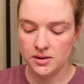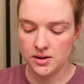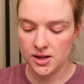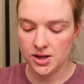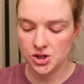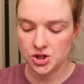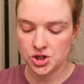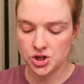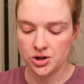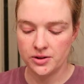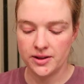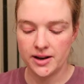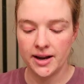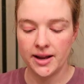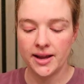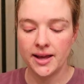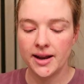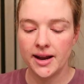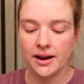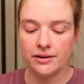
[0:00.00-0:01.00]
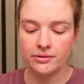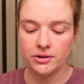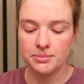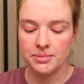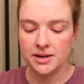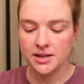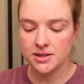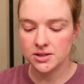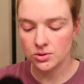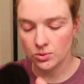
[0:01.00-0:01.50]
ensure that I get
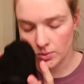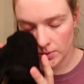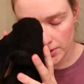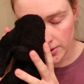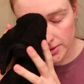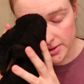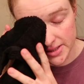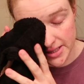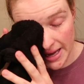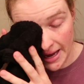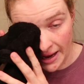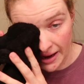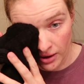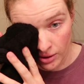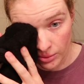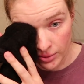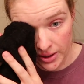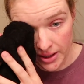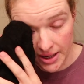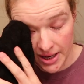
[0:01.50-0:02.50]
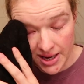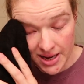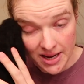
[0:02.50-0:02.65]
everybody's orders out